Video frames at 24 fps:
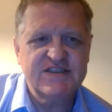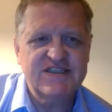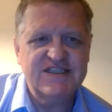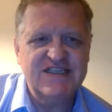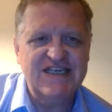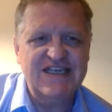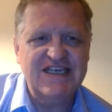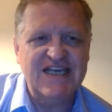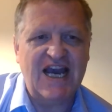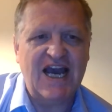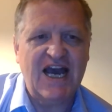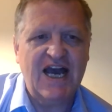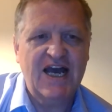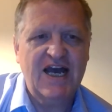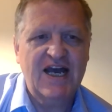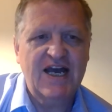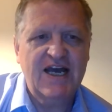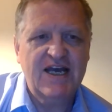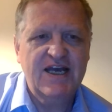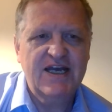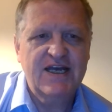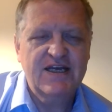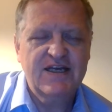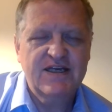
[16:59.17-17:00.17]
yeah,
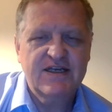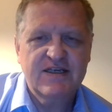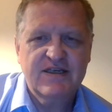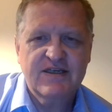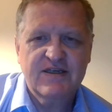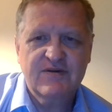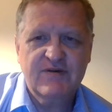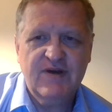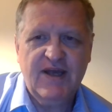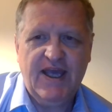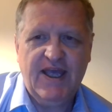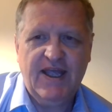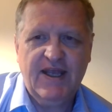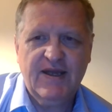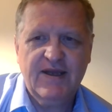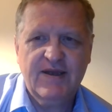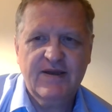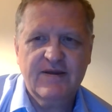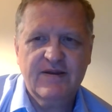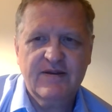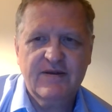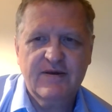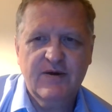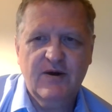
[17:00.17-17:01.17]
right?
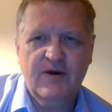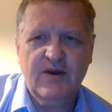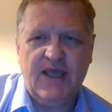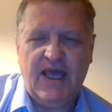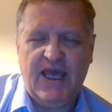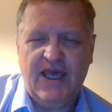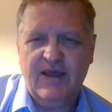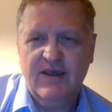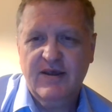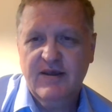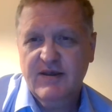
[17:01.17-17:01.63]
Okay.